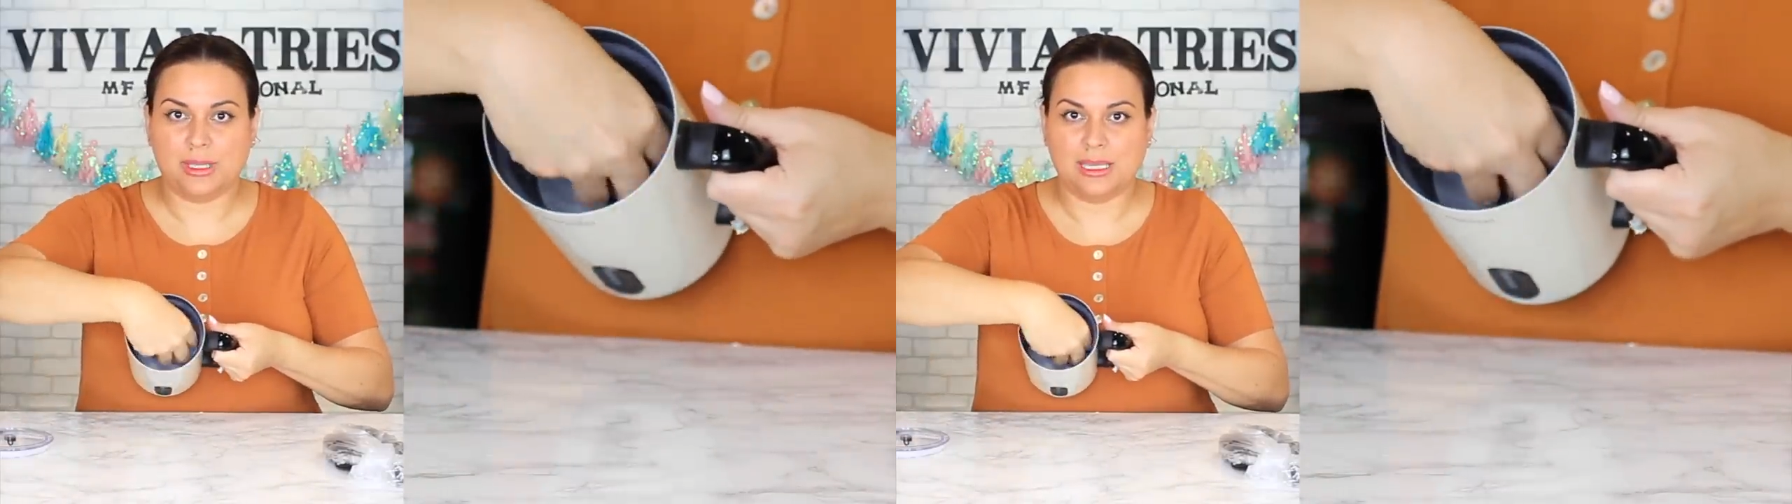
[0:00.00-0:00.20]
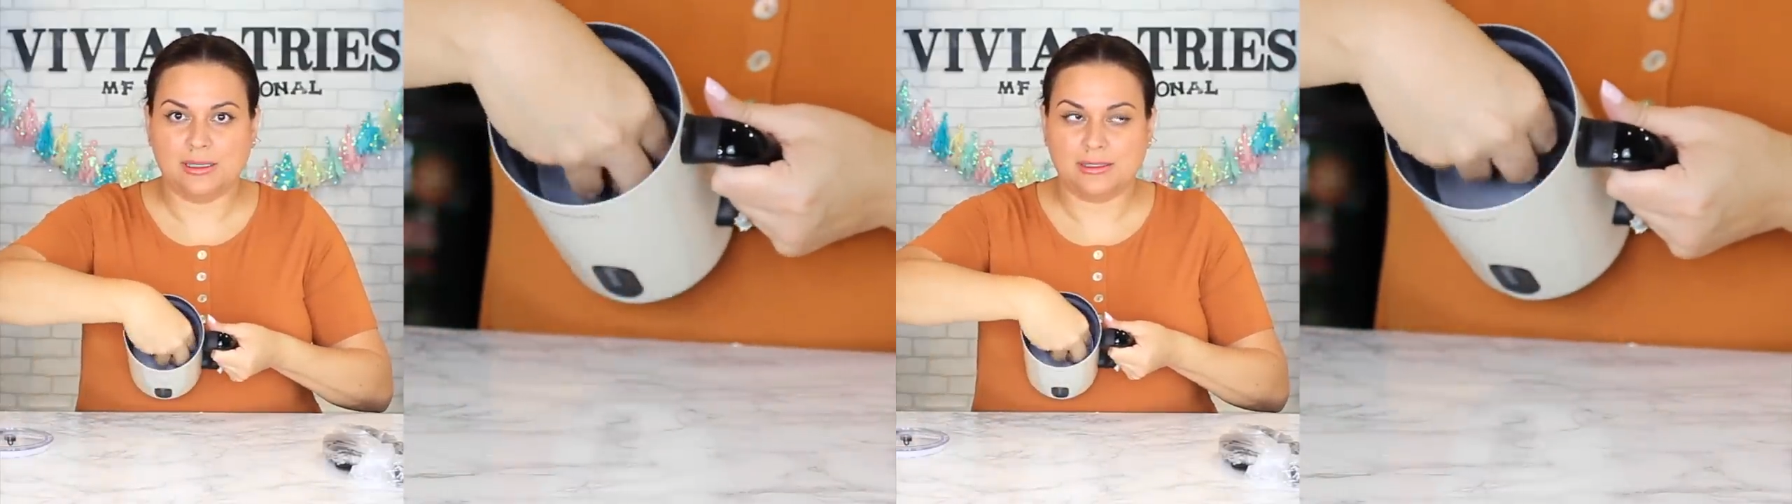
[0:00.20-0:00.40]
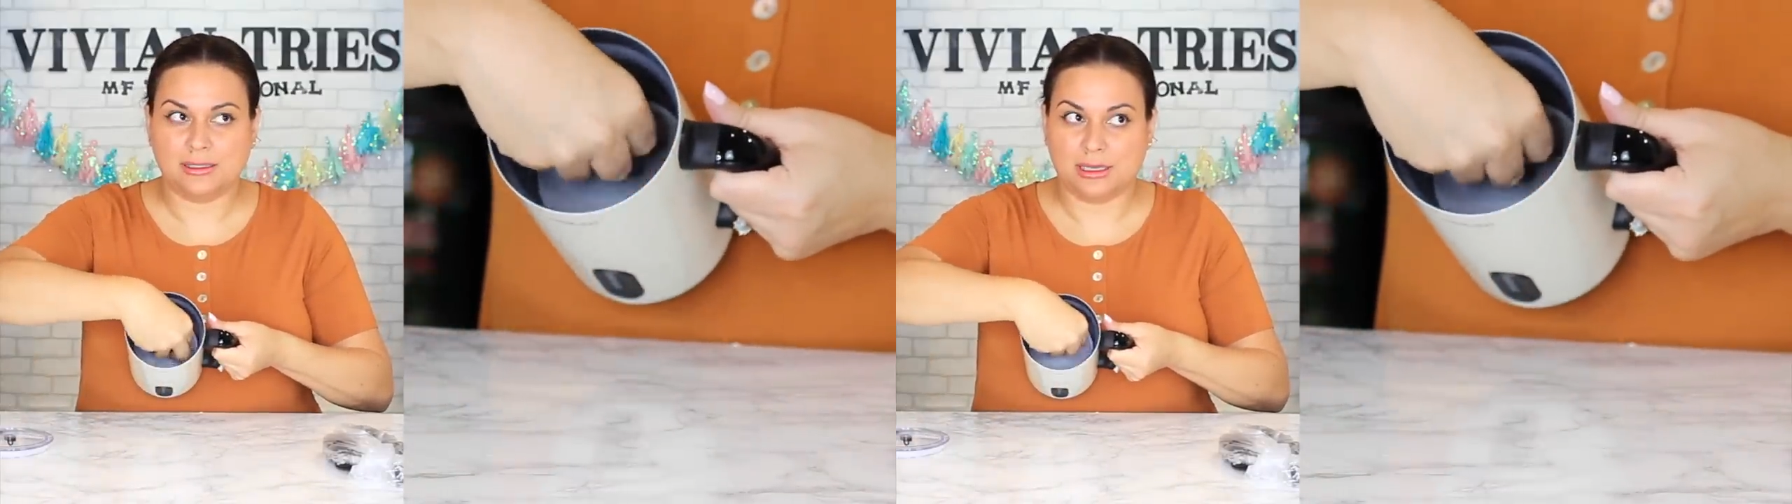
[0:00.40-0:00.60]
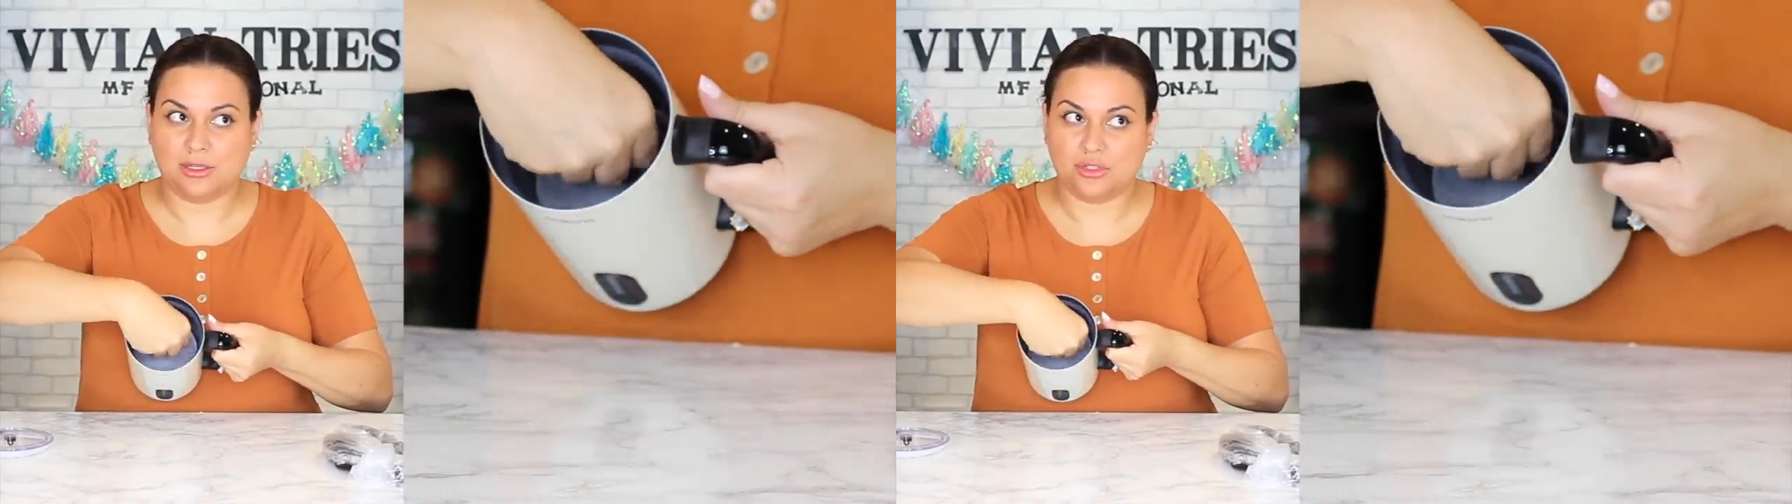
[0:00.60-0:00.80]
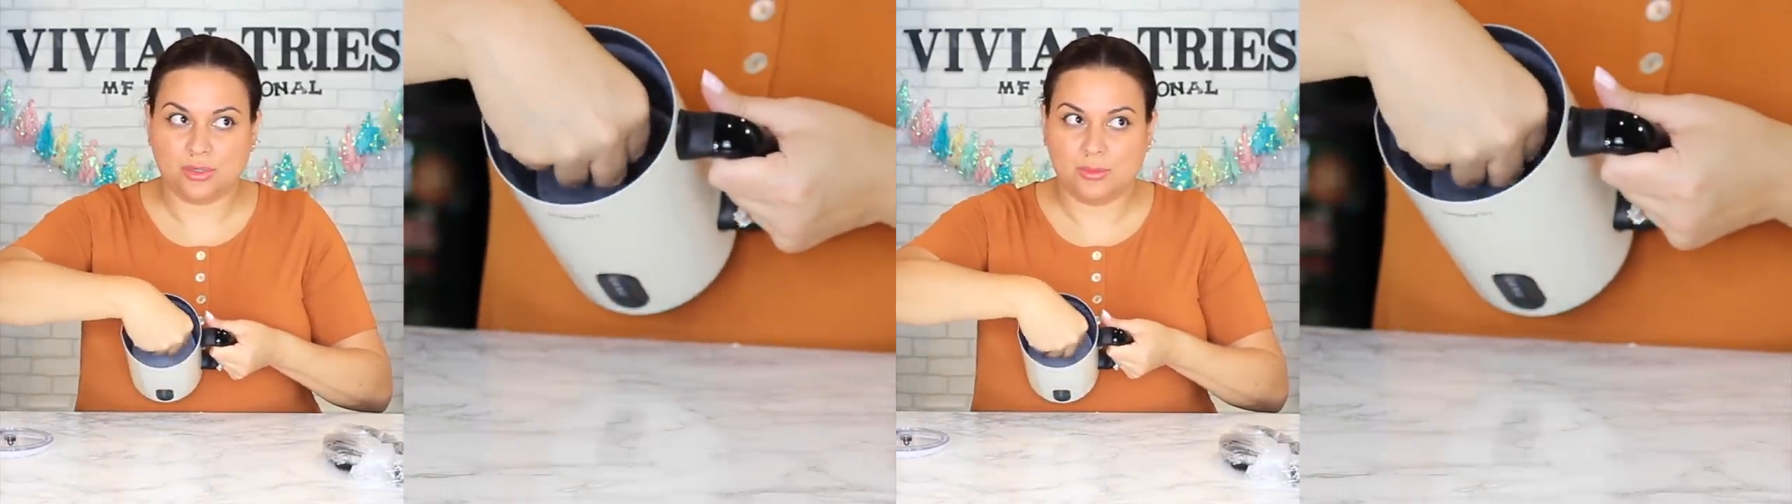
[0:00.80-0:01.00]
piece that
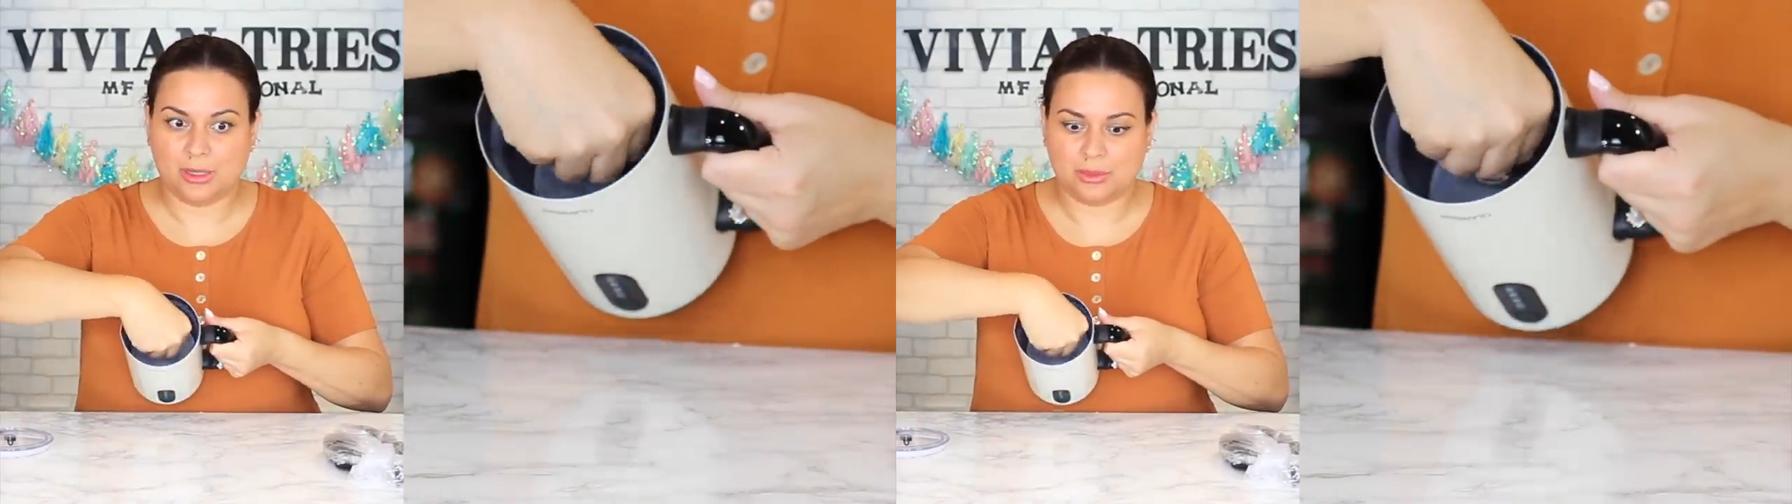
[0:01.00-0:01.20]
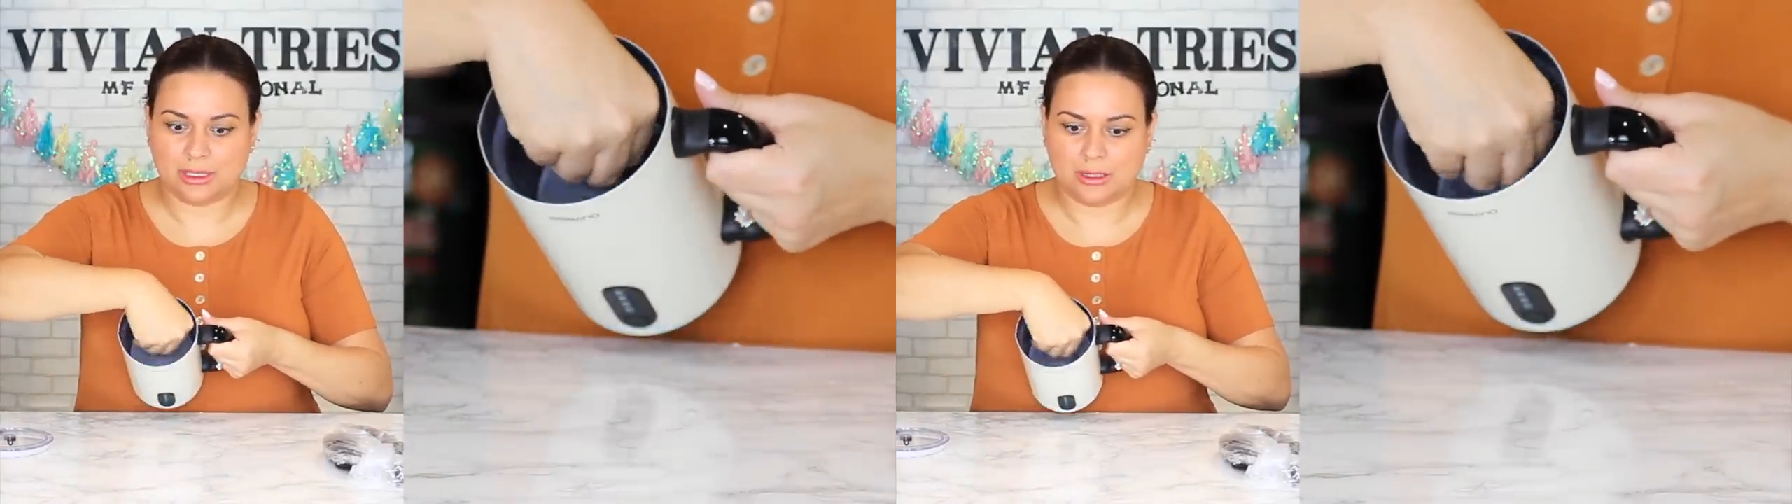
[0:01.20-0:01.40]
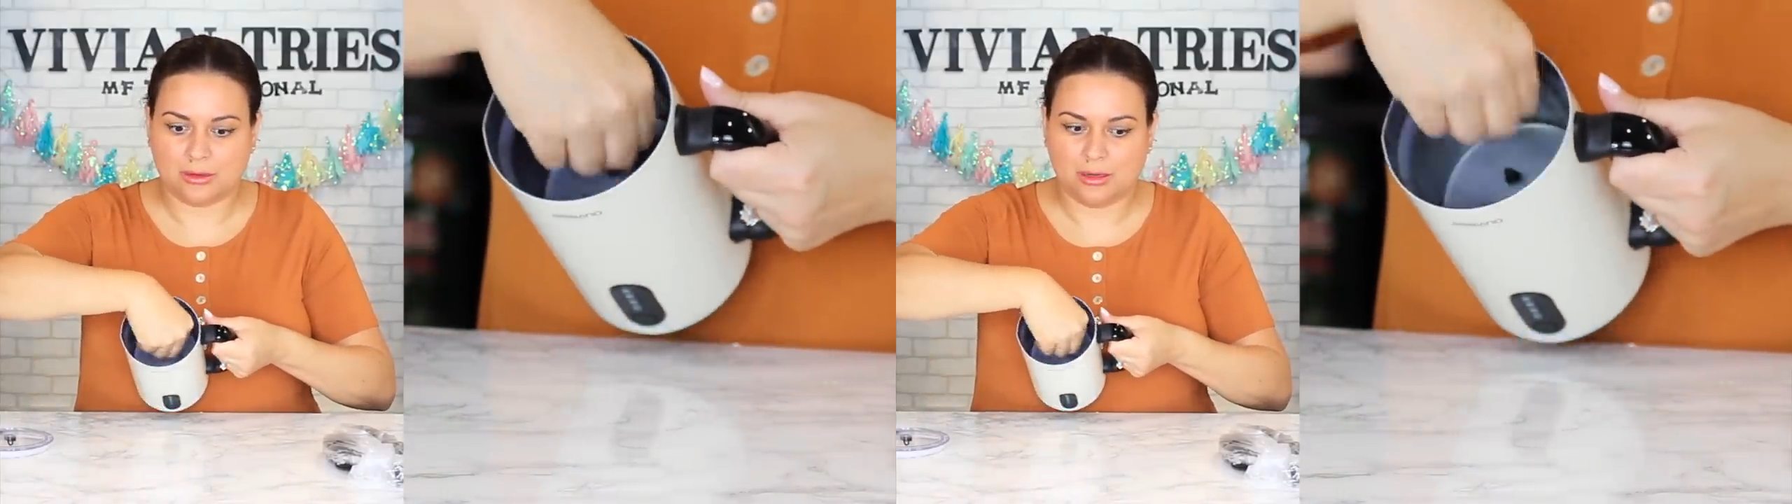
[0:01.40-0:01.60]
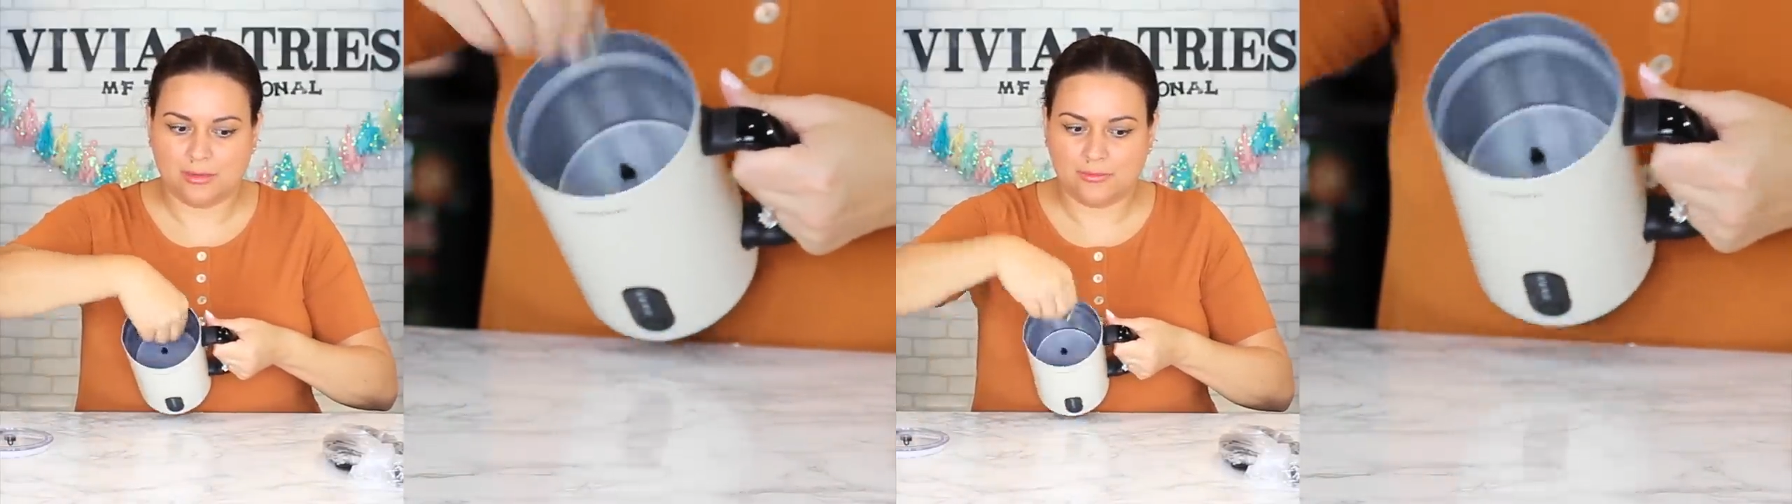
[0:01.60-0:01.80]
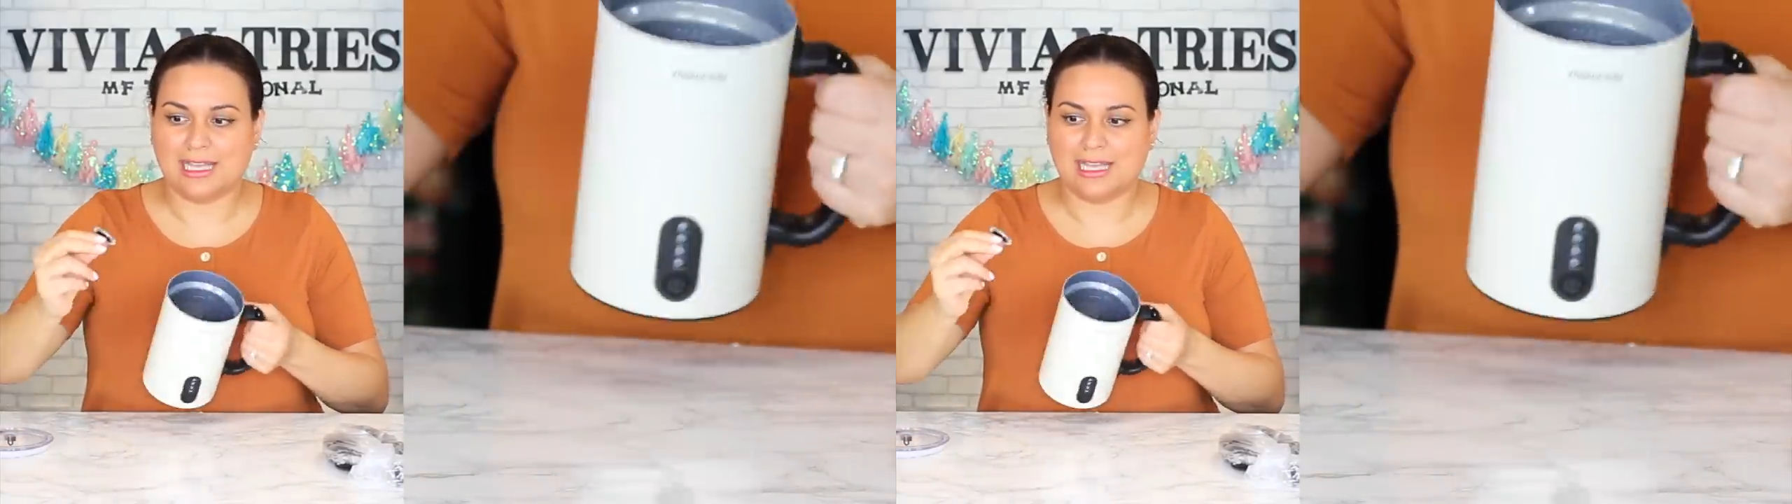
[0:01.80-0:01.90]
you should be able to take off.